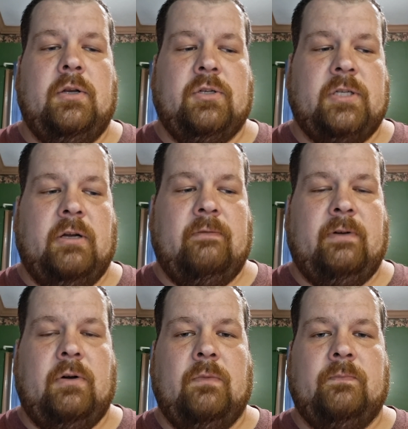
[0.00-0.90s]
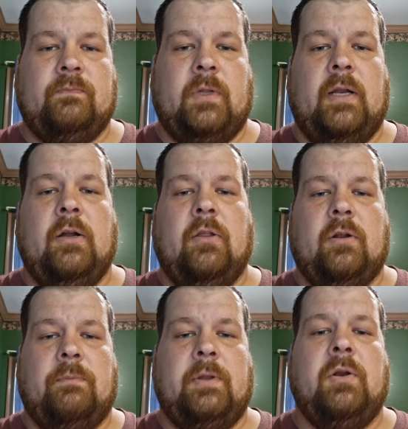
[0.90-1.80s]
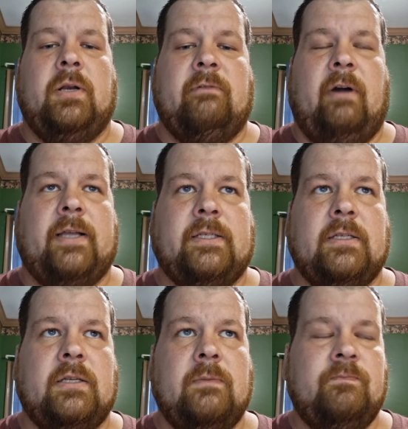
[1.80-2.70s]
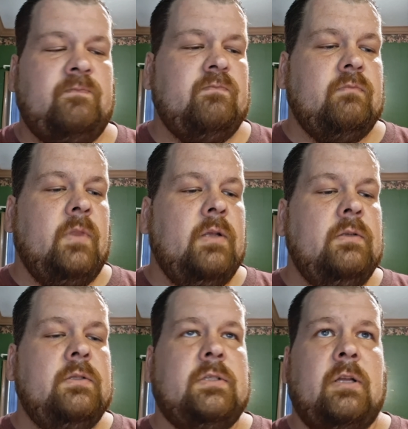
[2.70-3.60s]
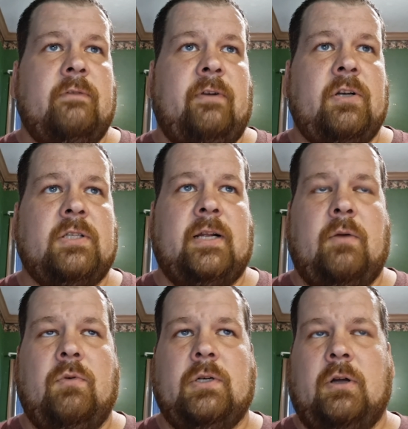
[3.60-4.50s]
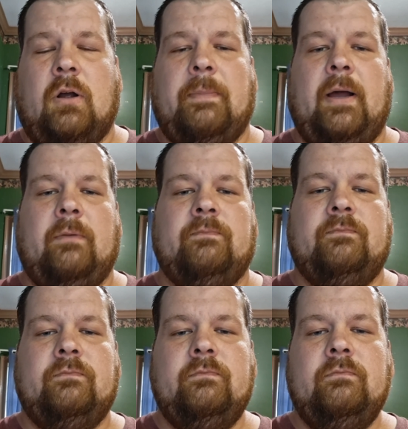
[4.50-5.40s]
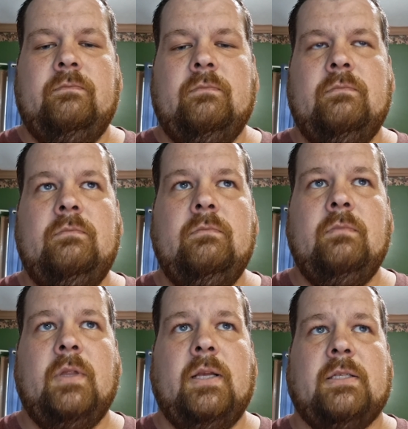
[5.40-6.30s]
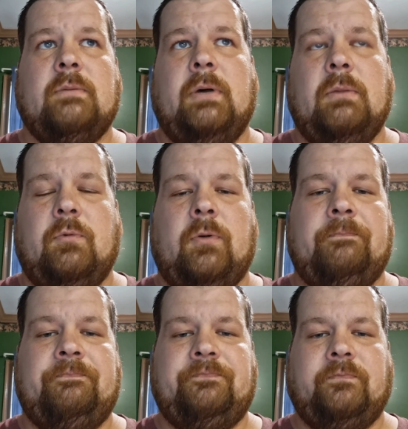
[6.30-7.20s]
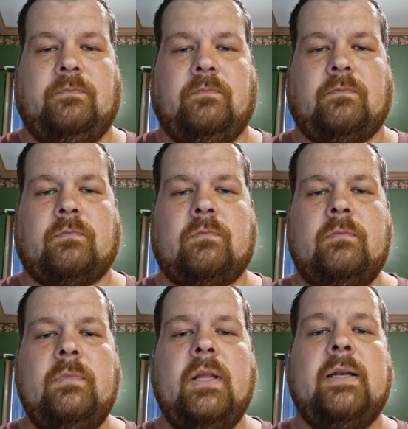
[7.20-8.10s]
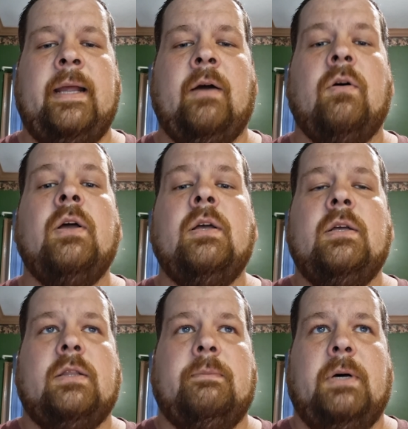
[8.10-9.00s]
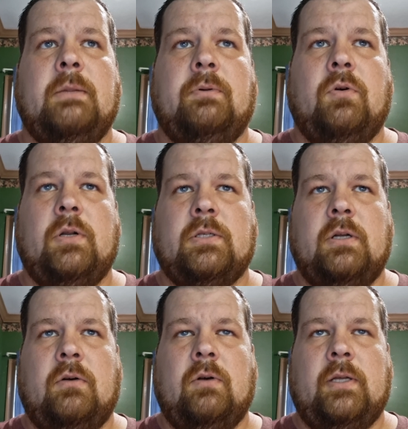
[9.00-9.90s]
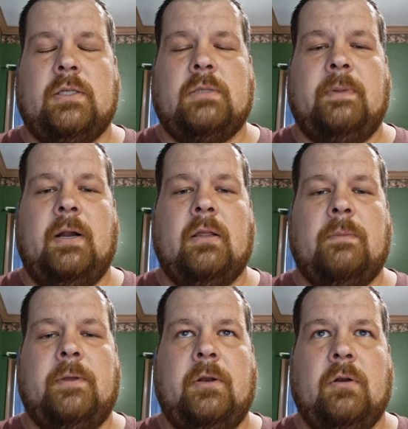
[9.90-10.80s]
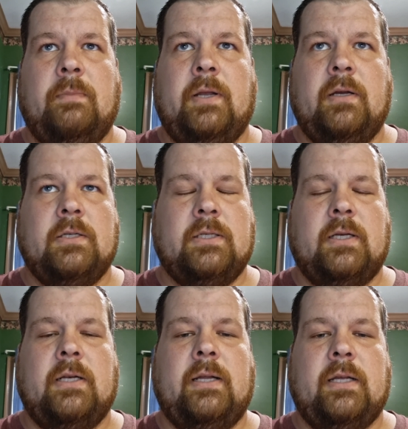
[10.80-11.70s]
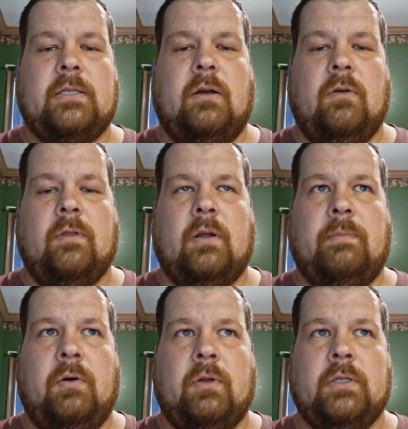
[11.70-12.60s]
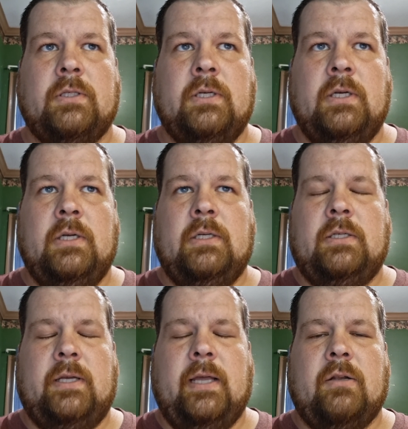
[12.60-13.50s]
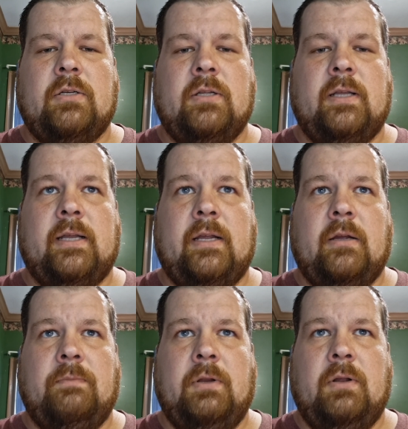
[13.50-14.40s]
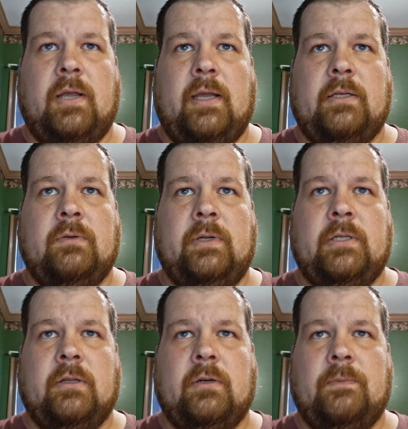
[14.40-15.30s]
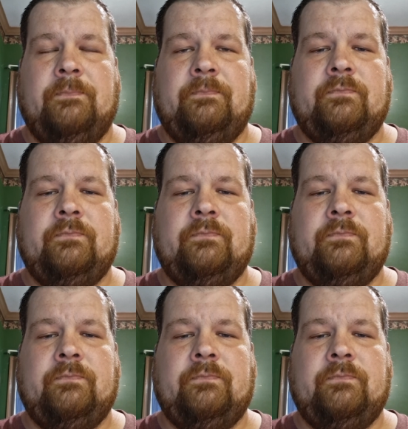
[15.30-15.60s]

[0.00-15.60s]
your cell phone, and other computing devices. So the first thing I want to talk about is the motherboard. Now, the motherboard is known as the spine of the computer because it connects all the components together so they can communicate to each other.